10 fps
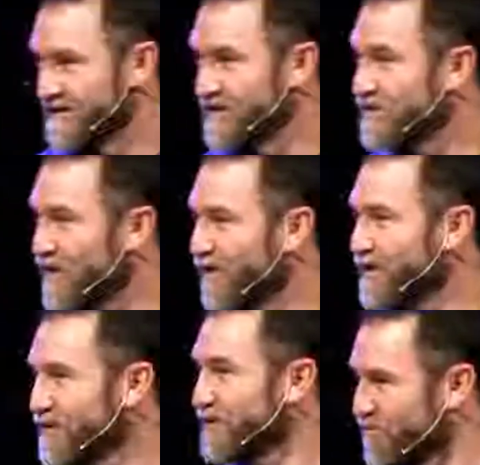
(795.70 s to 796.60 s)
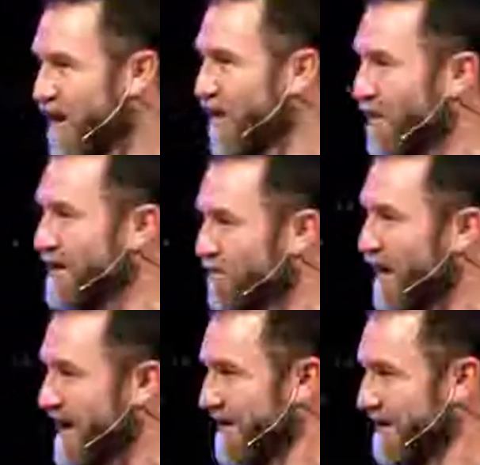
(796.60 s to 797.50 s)
Did you know that there's a wrong way to
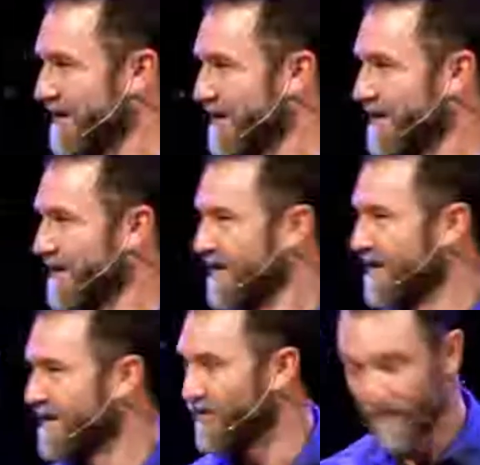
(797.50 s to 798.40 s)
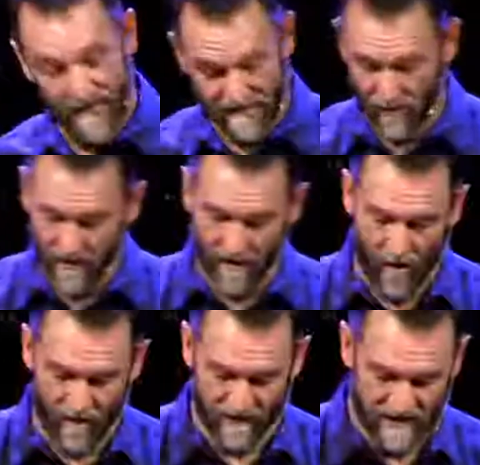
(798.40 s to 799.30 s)
pray? There is, and we're going to
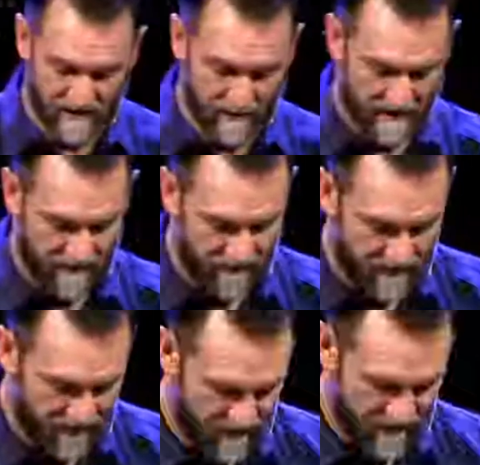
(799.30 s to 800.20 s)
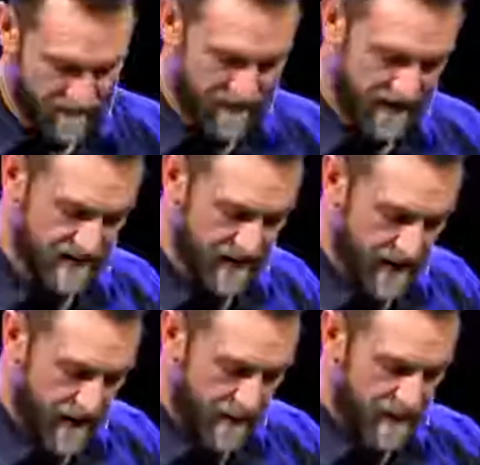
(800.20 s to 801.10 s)
go over it in just a minute. The fifth thing that makes,
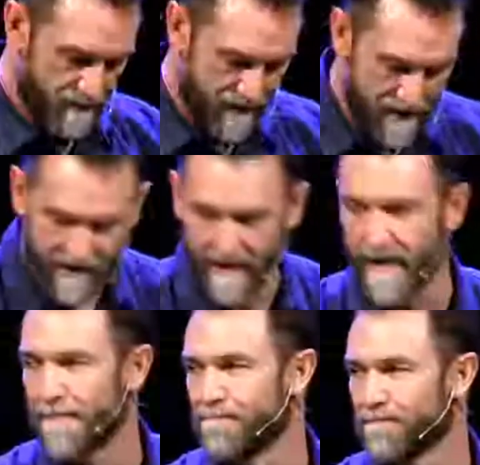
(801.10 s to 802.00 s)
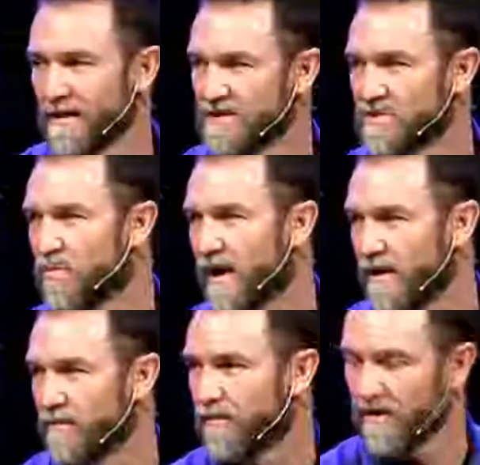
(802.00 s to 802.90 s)
that maybe, this is why
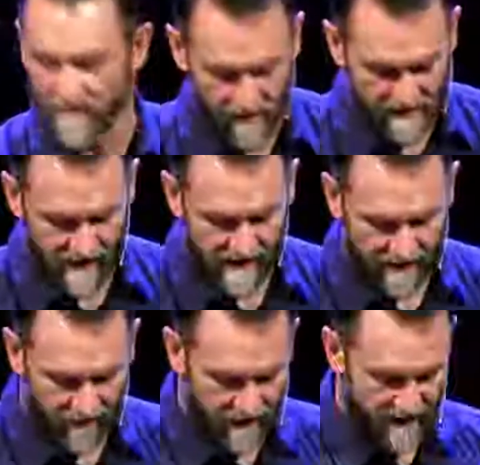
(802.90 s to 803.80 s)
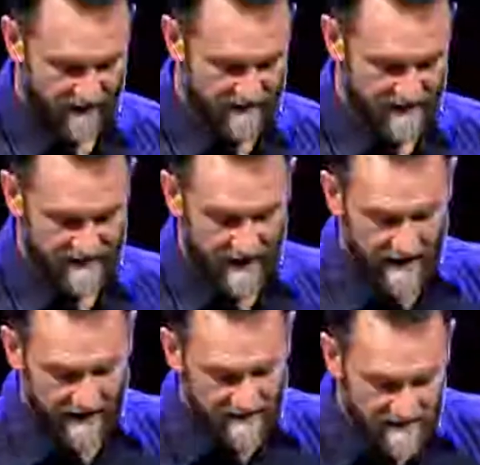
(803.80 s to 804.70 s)
our prayers are insignificant, is this.
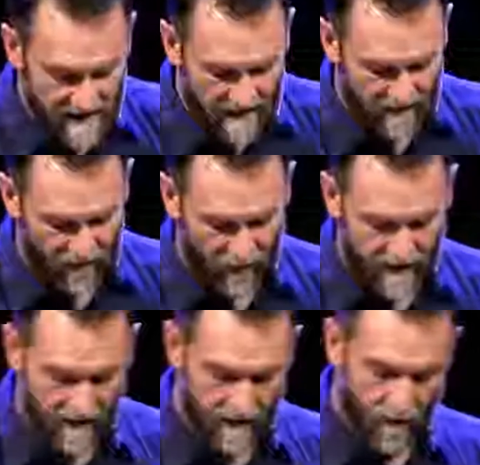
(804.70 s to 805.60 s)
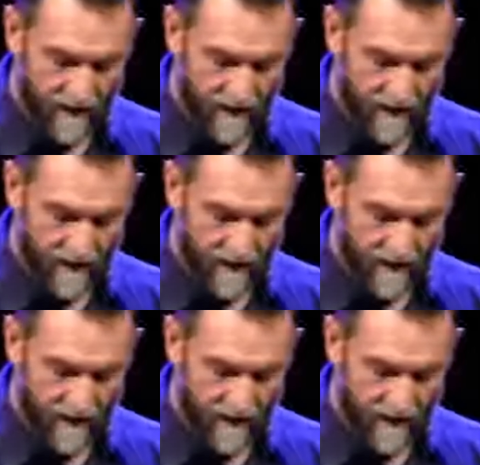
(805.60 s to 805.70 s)
Instinctively,